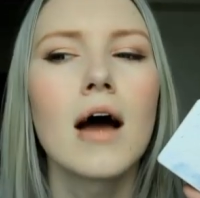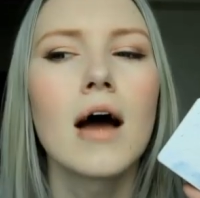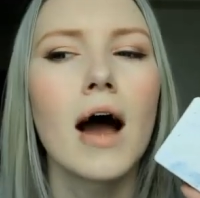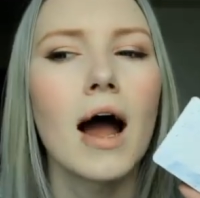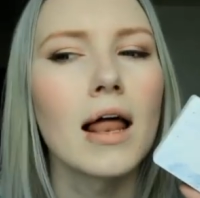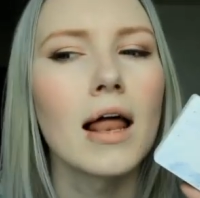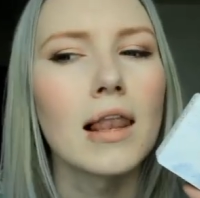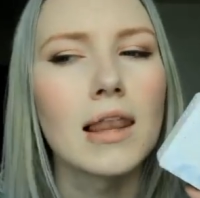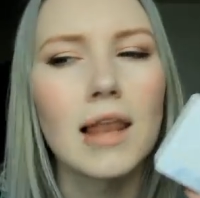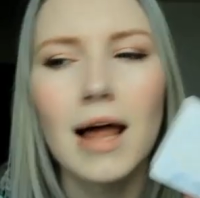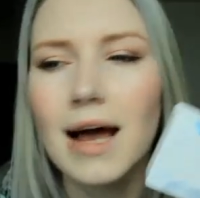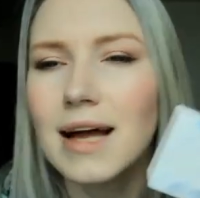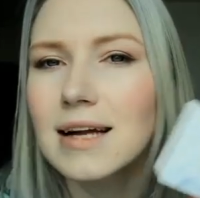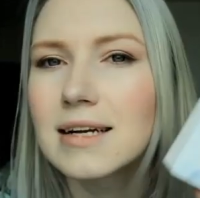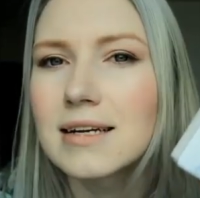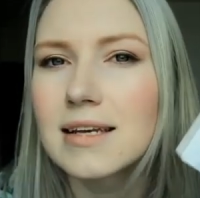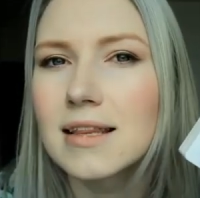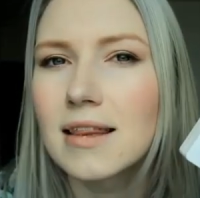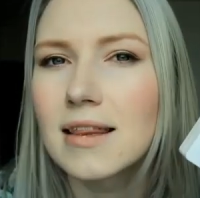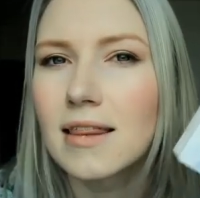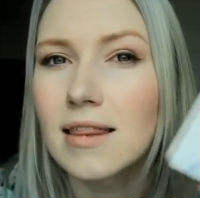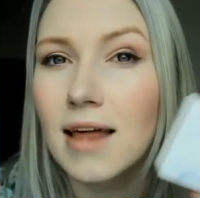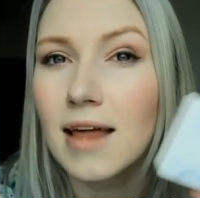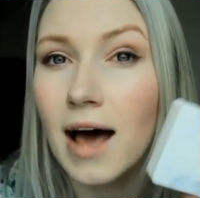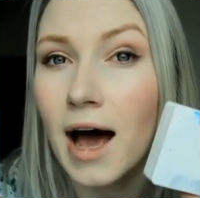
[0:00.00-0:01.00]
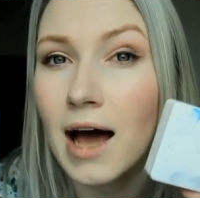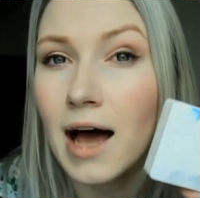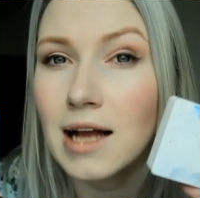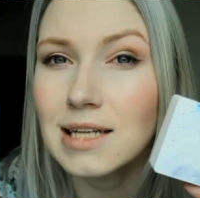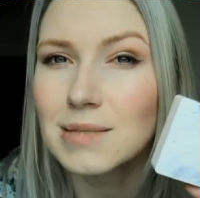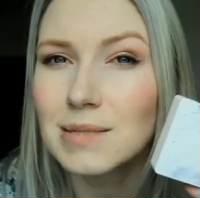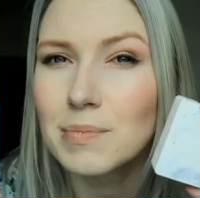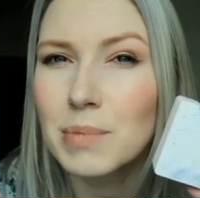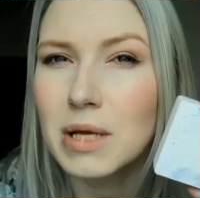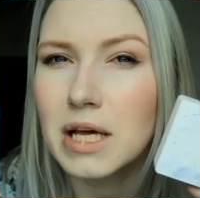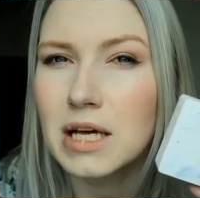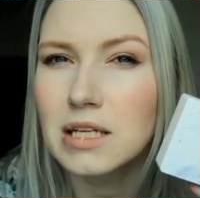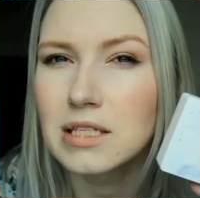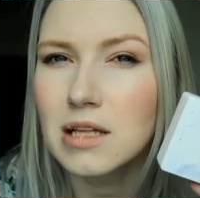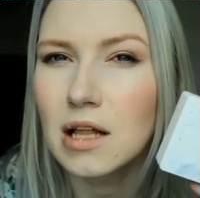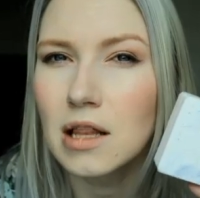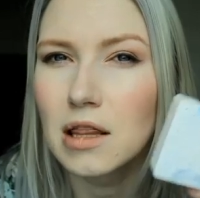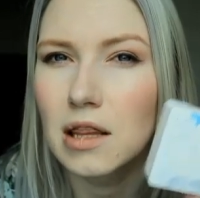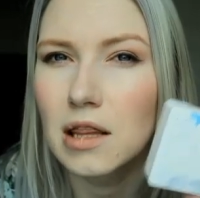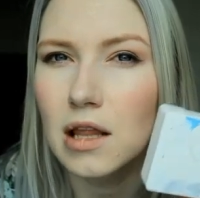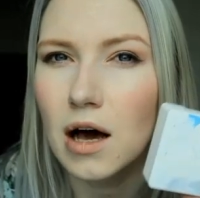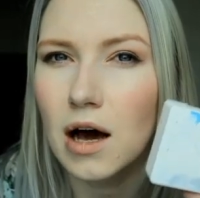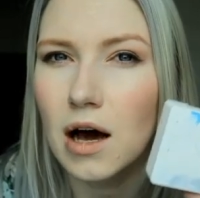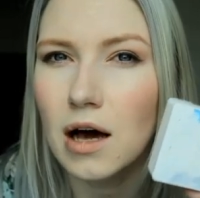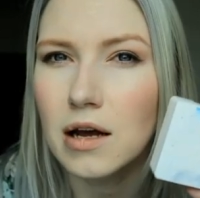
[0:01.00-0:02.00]
I liked that because a
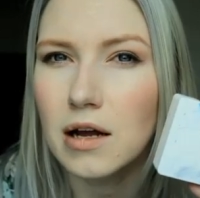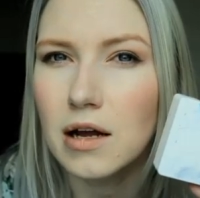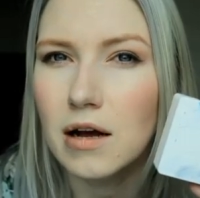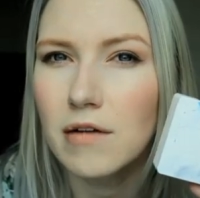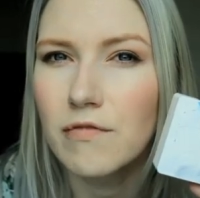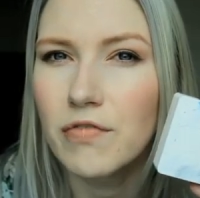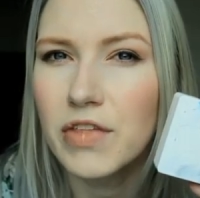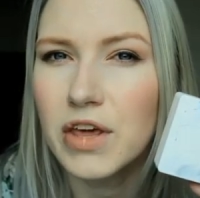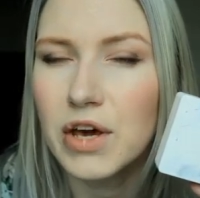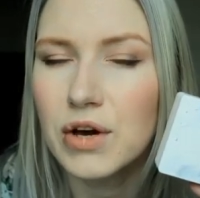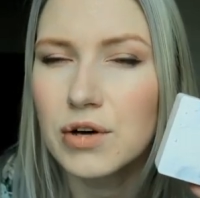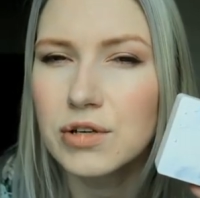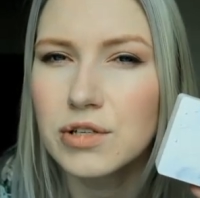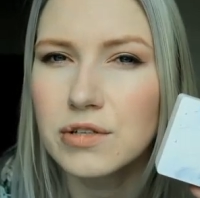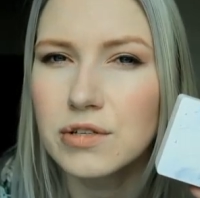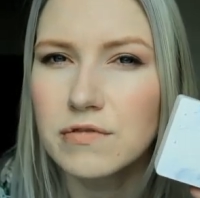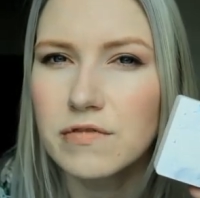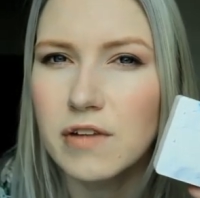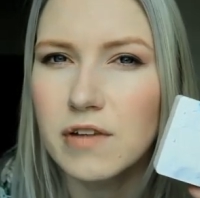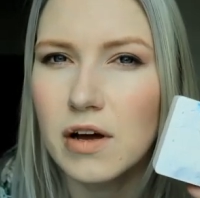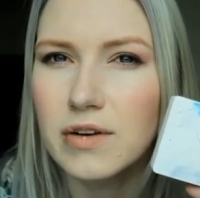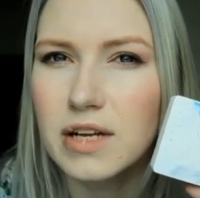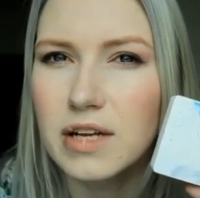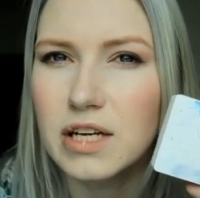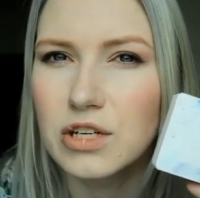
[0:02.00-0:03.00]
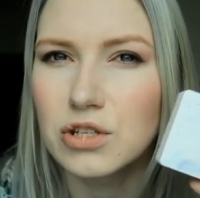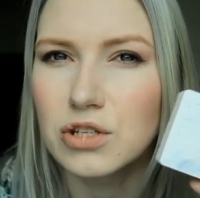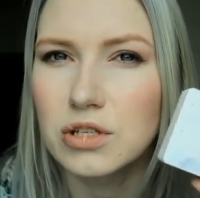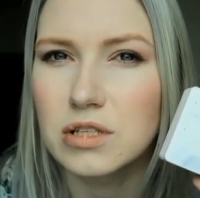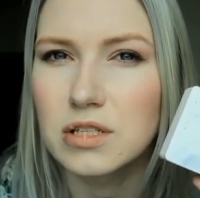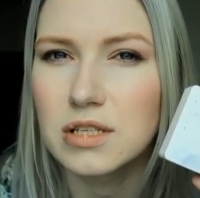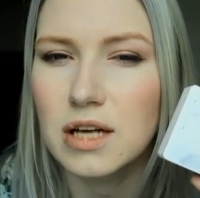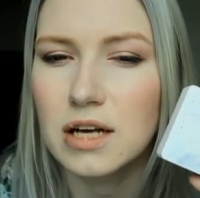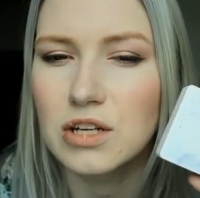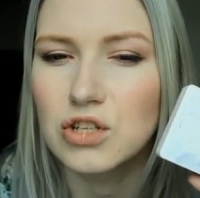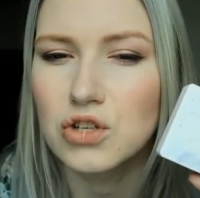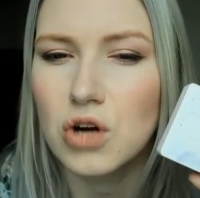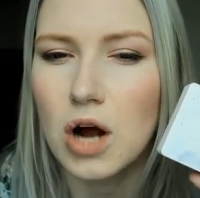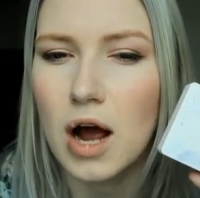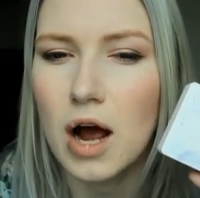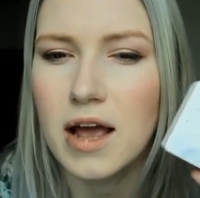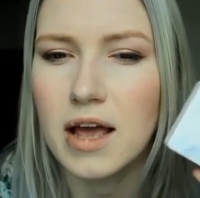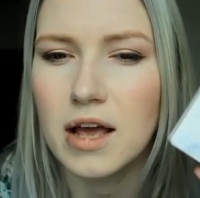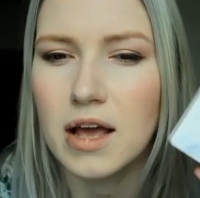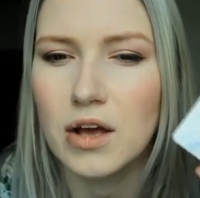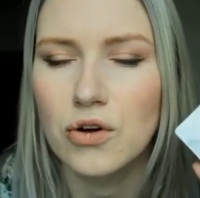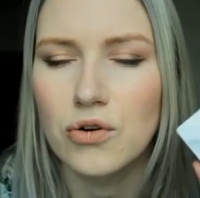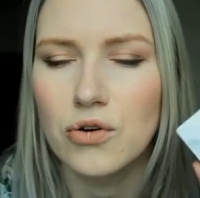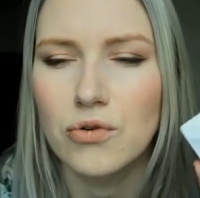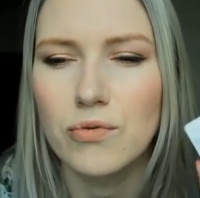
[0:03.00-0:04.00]
lot of the cushion foundations I try
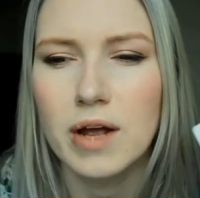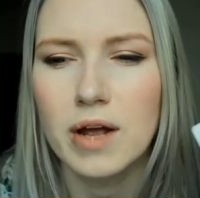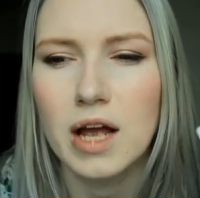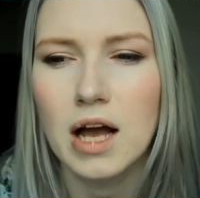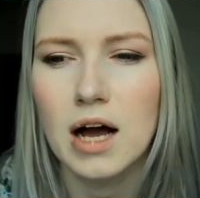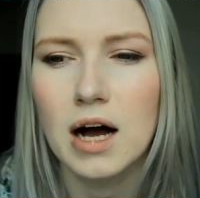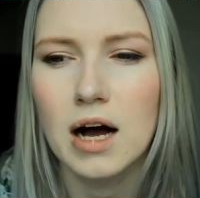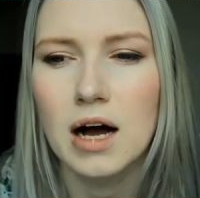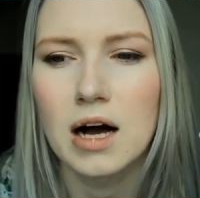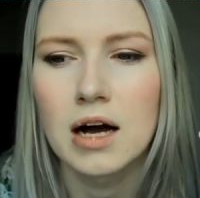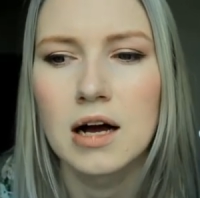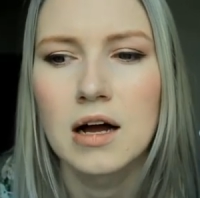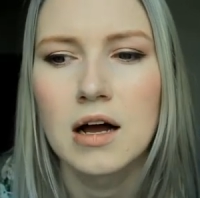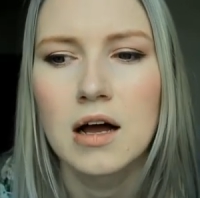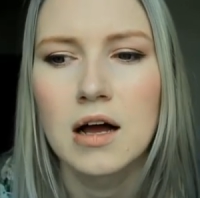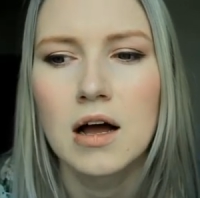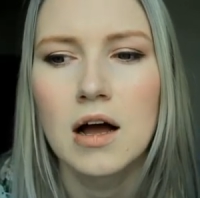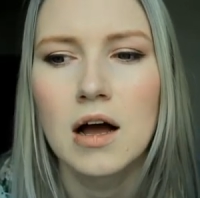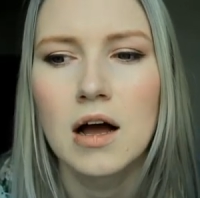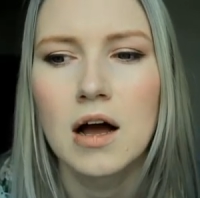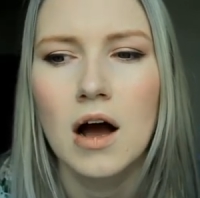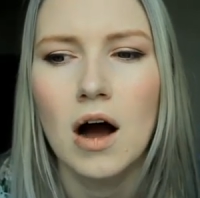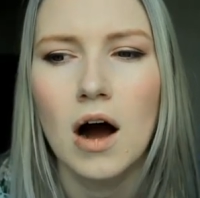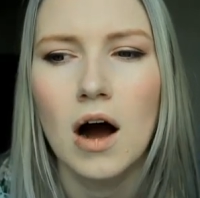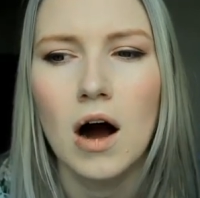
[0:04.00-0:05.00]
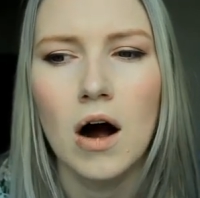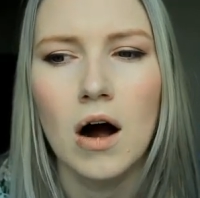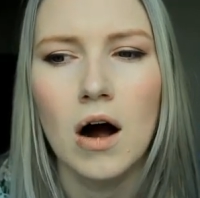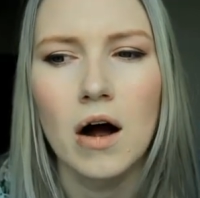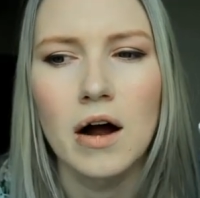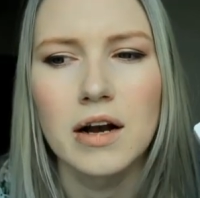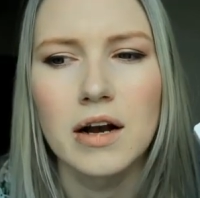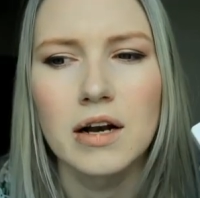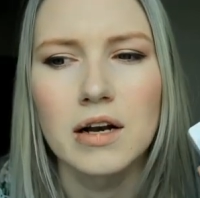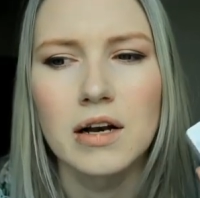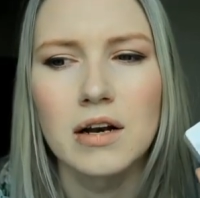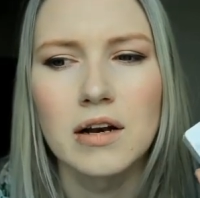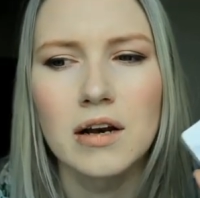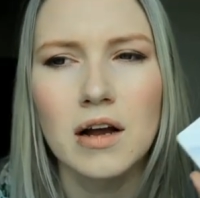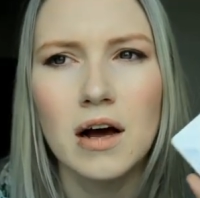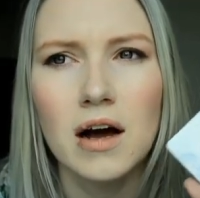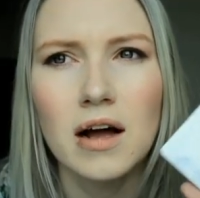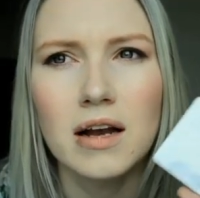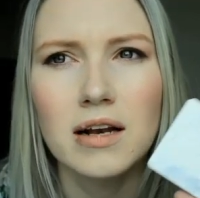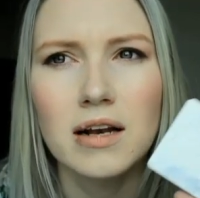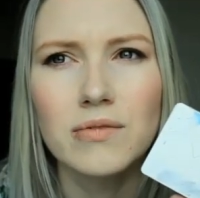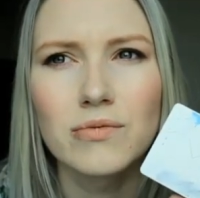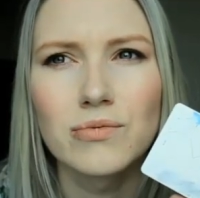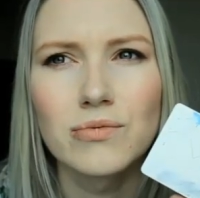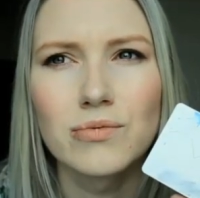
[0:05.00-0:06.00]
in Korea are
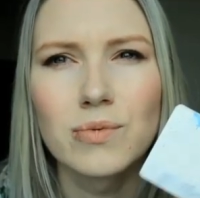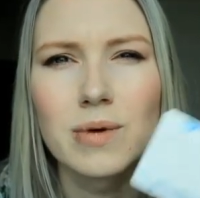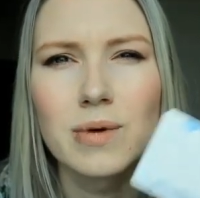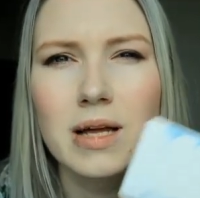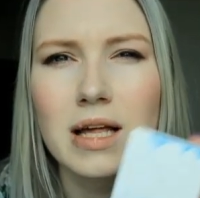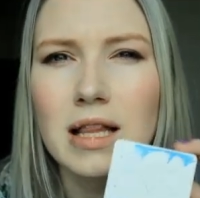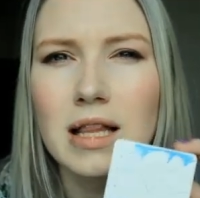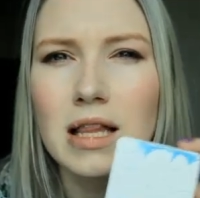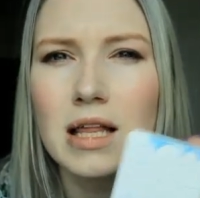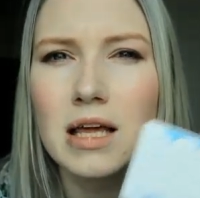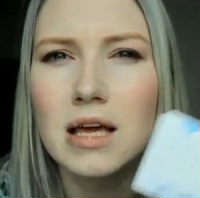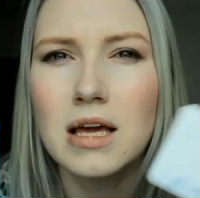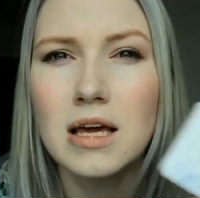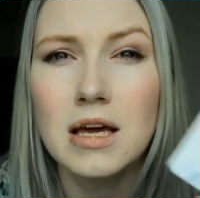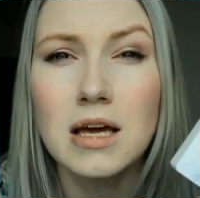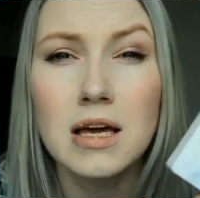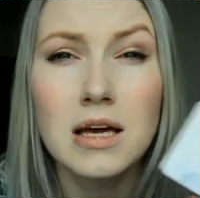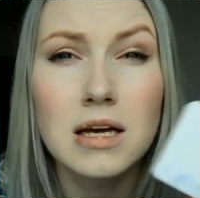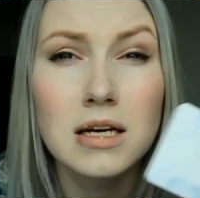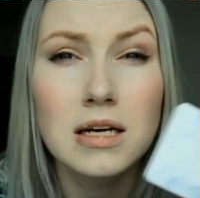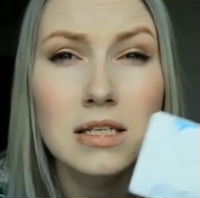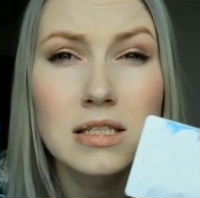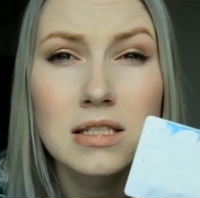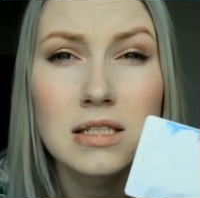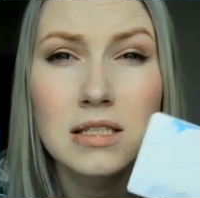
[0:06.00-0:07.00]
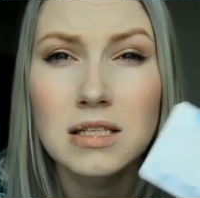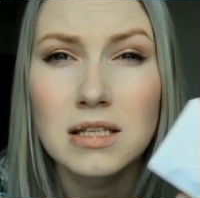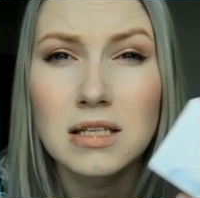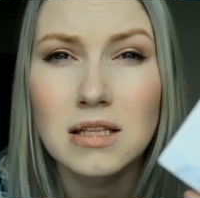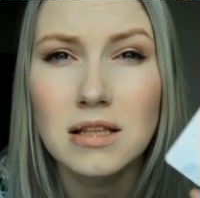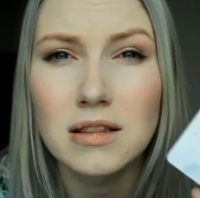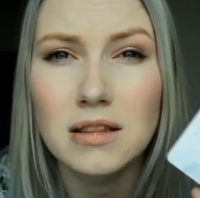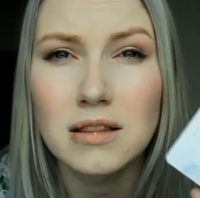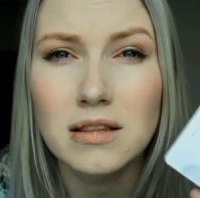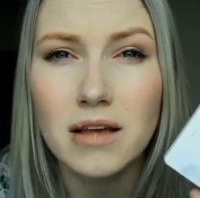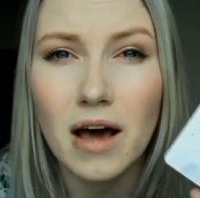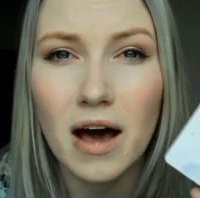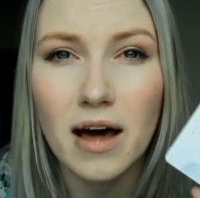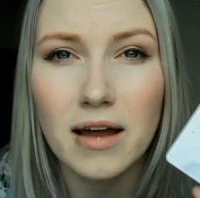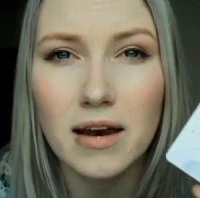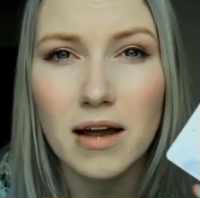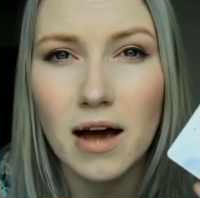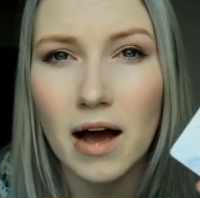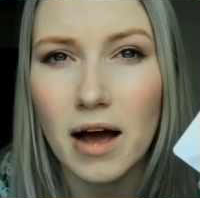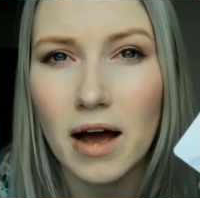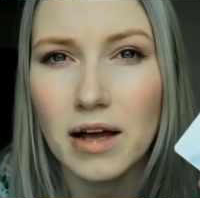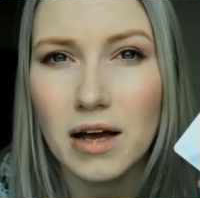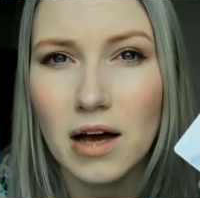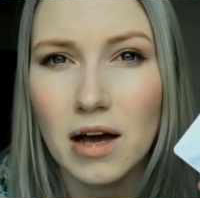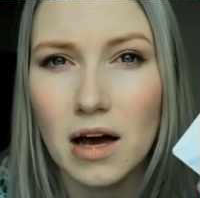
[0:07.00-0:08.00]
not really that
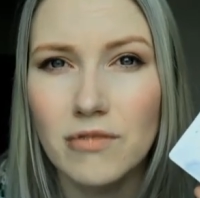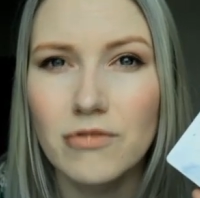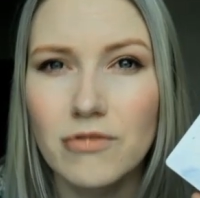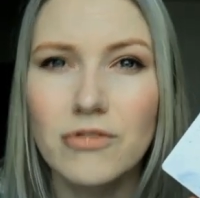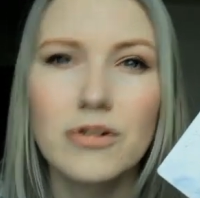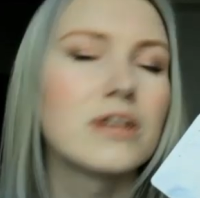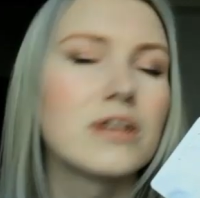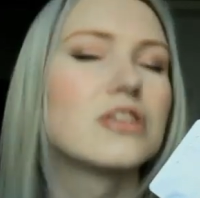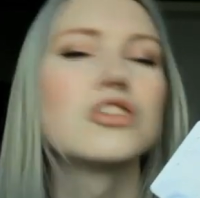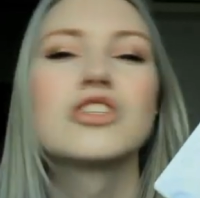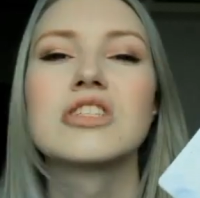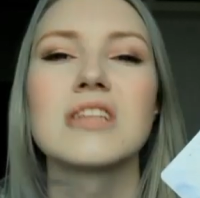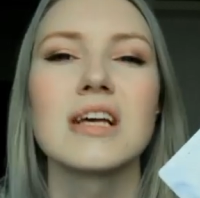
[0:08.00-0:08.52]
high coverage.